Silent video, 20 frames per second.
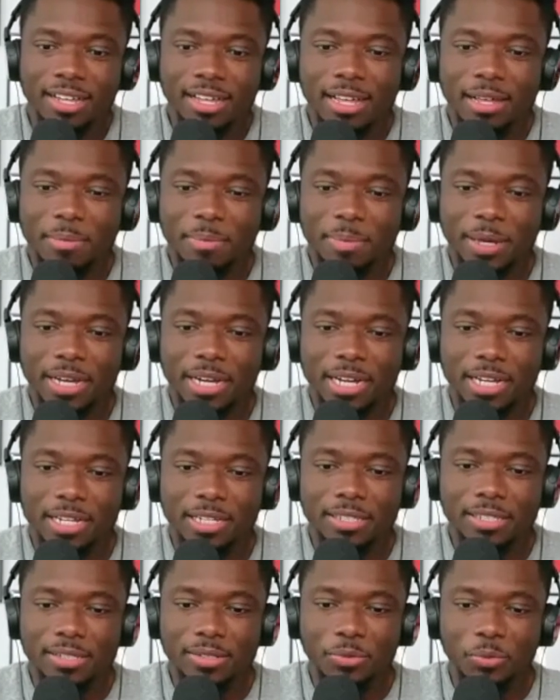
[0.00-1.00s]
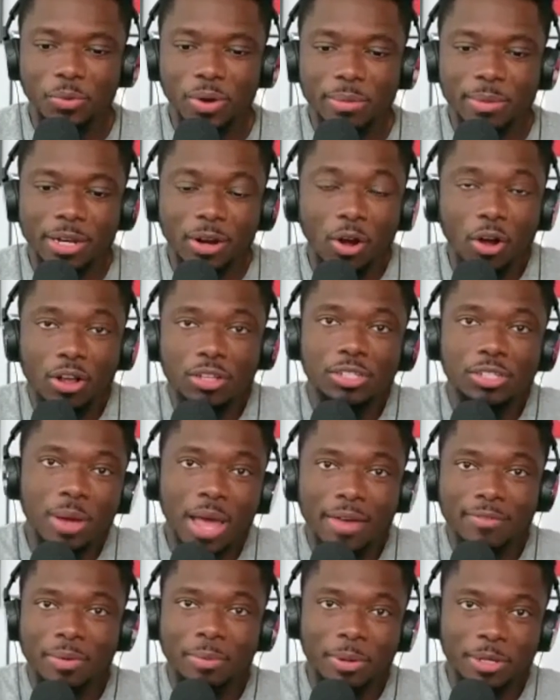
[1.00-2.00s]
because women also
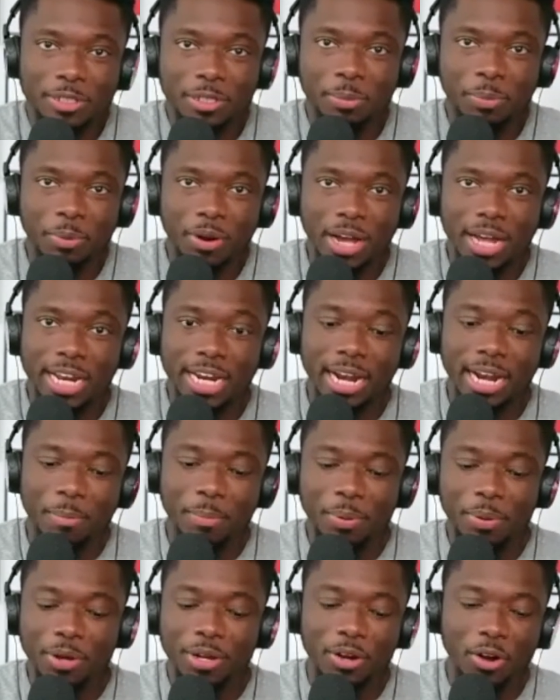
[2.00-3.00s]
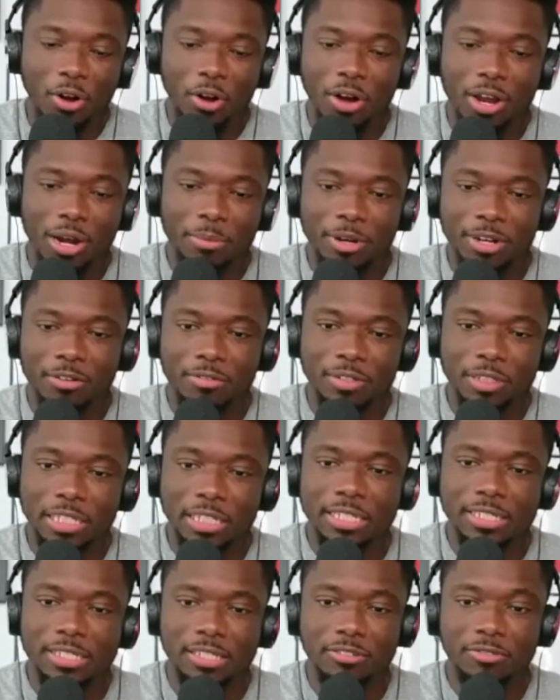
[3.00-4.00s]
have a bunch of pride. And I put on I'm gonna
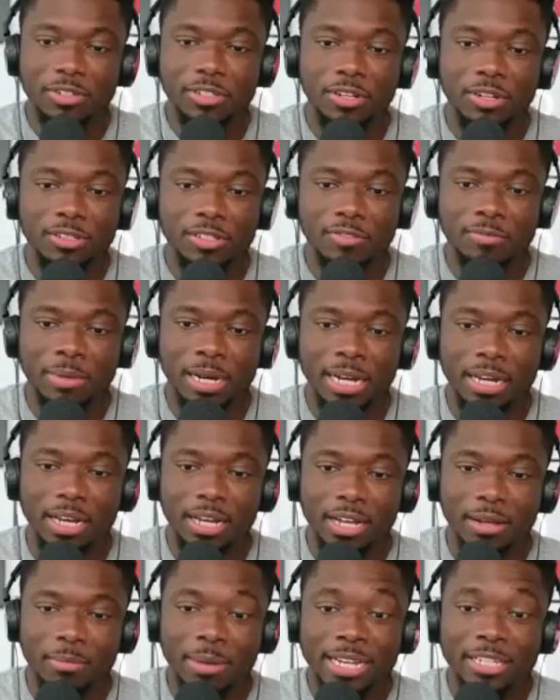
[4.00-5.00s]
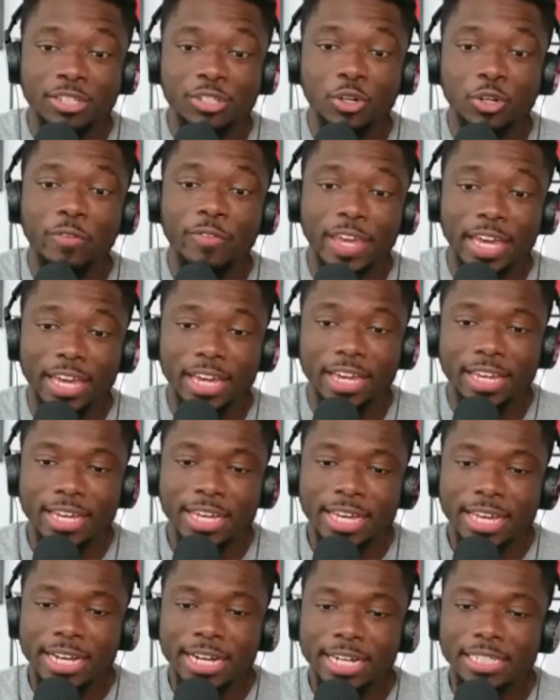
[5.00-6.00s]
release the results of my uh, my survey
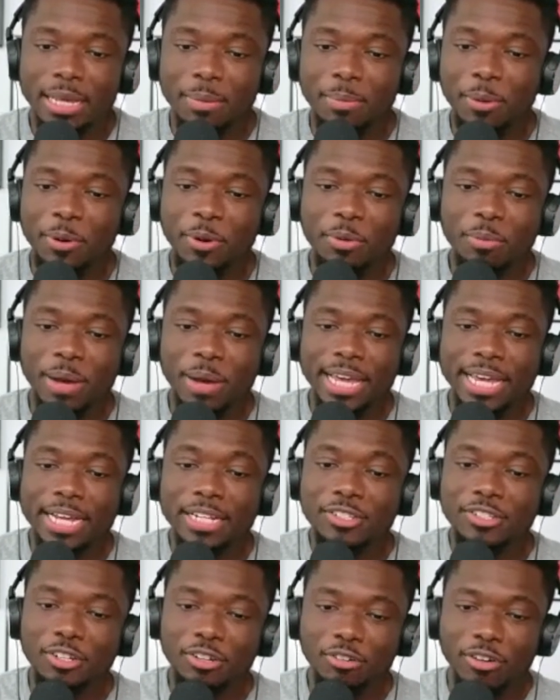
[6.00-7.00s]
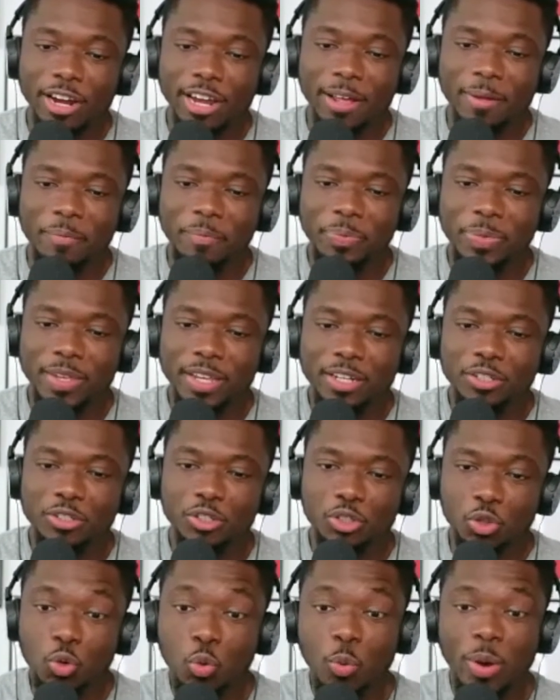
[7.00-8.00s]
because I put on my Instagram:
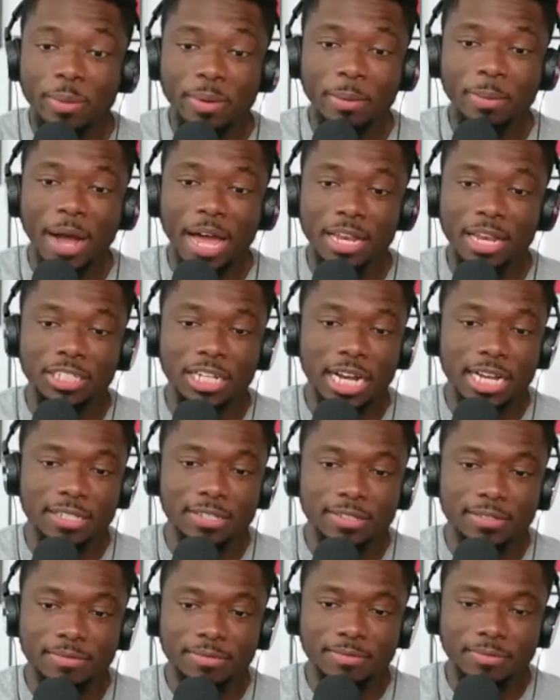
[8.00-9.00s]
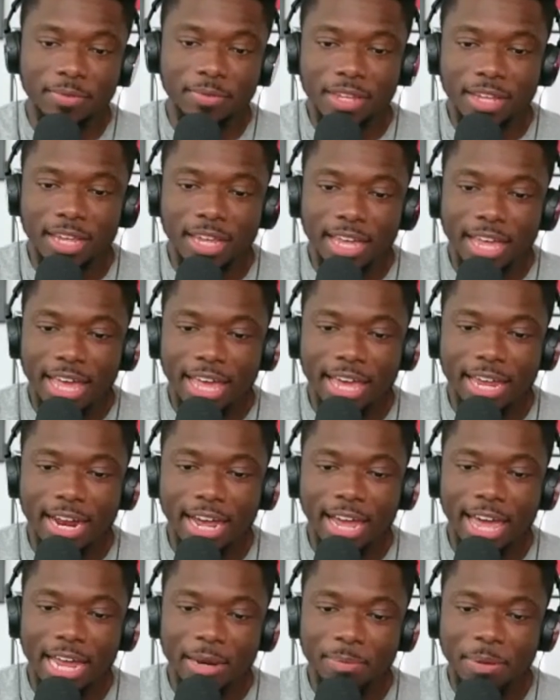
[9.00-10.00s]
Do women apologize? And I
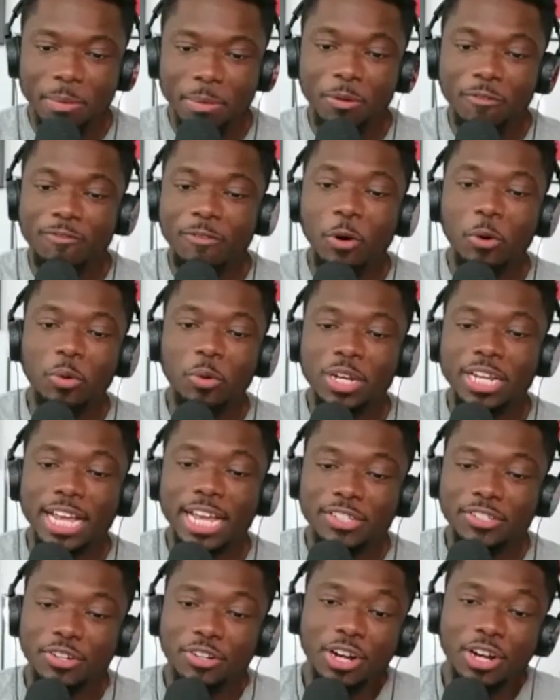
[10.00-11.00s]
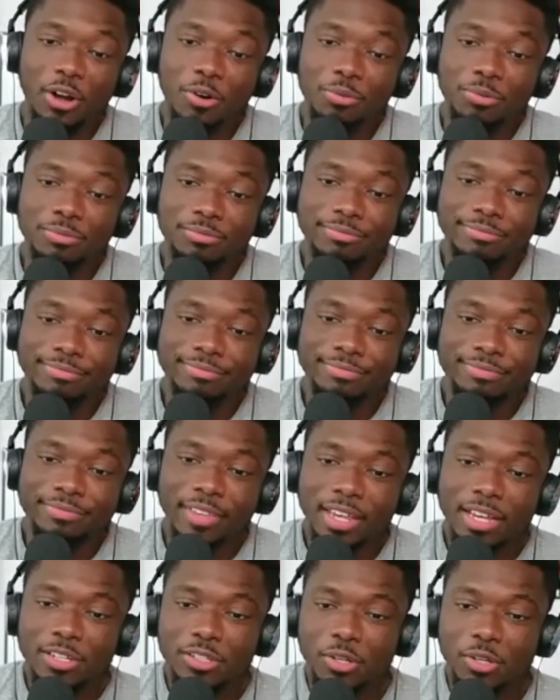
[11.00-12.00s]
had people vote yes or no.
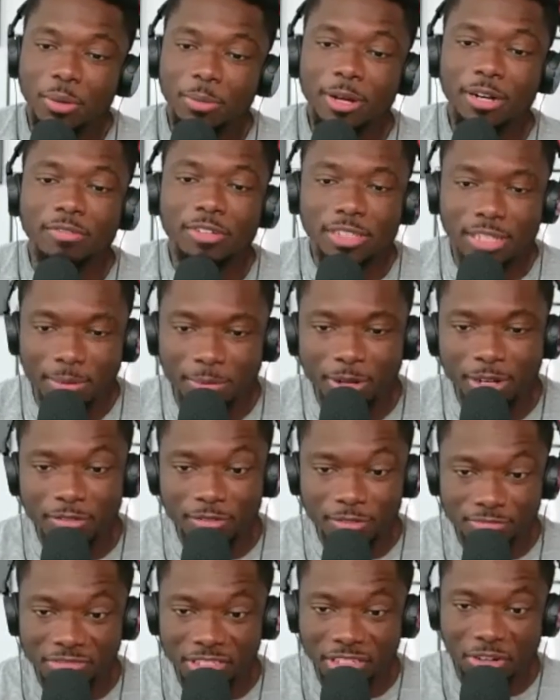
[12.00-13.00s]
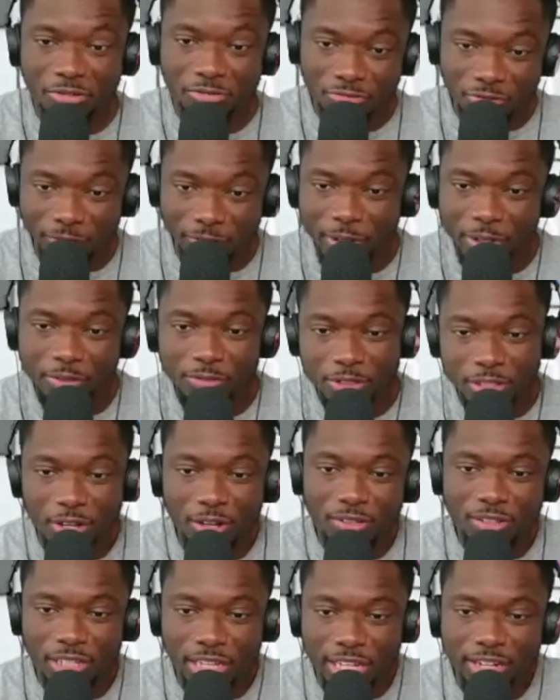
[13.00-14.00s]
So I'm gonna re- I'm gonna you know reveal the
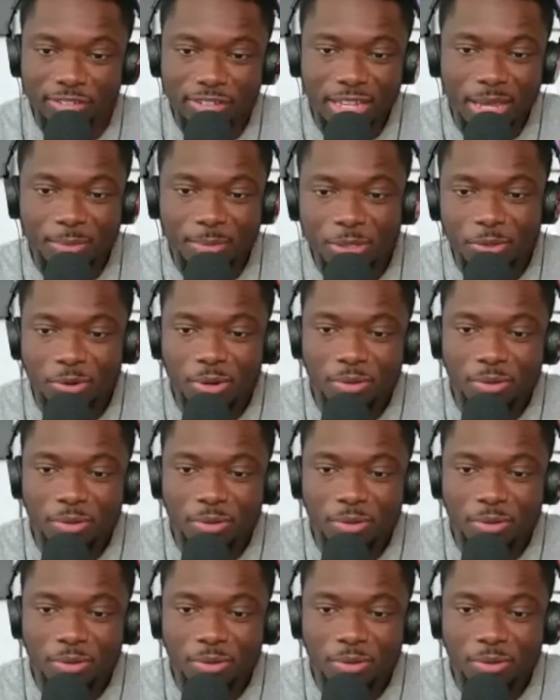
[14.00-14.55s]
results later in the episode of